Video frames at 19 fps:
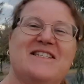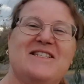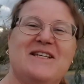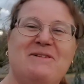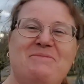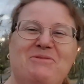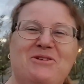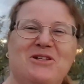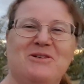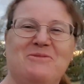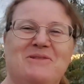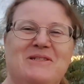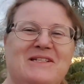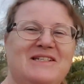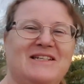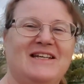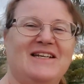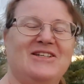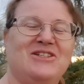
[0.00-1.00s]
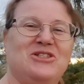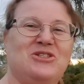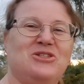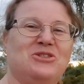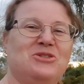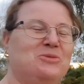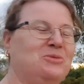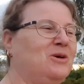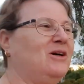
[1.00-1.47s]
sometimes it takes
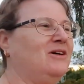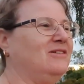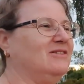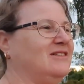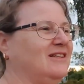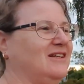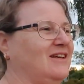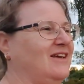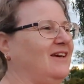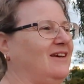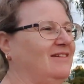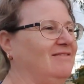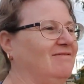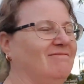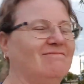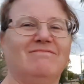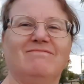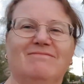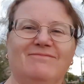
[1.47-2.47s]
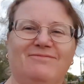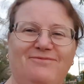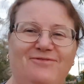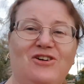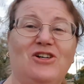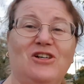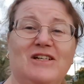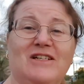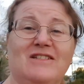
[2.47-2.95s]
John a while to get
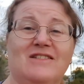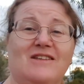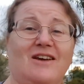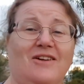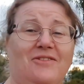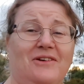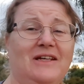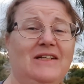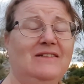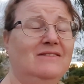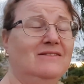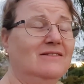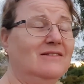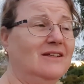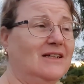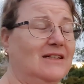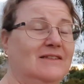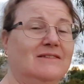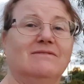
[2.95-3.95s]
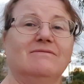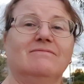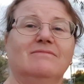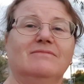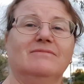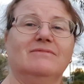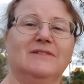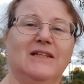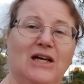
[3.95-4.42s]
fires going, like
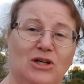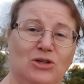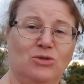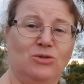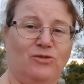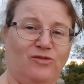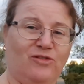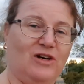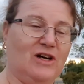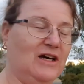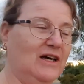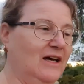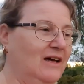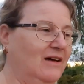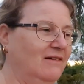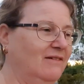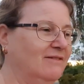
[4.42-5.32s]
a good fire.